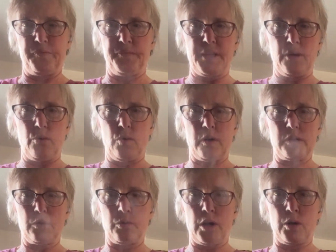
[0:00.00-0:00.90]
He
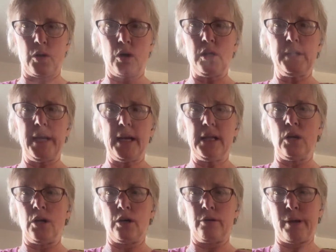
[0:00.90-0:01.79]
walks around all day
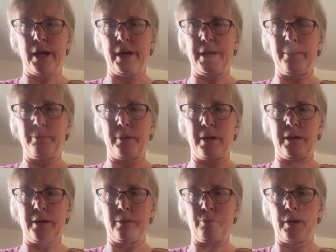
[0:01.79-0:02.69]
long begging,
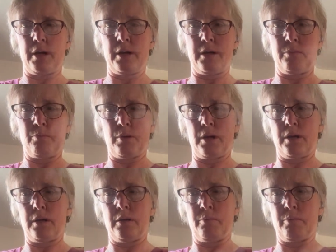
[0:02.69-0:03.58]
begging, begging,
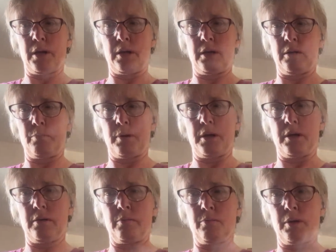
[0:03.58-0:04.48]
begging, begging,
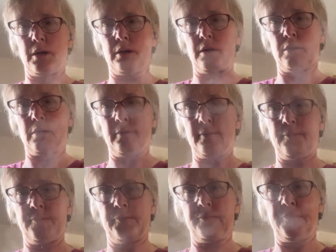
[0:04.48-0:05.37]
begging, begging.
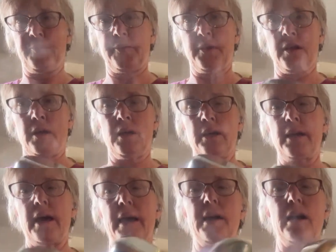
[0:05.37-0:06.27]

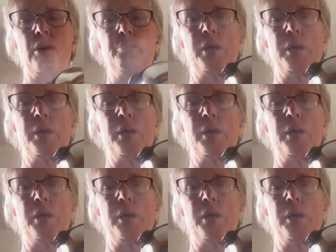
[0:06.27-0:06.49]
Okay, I got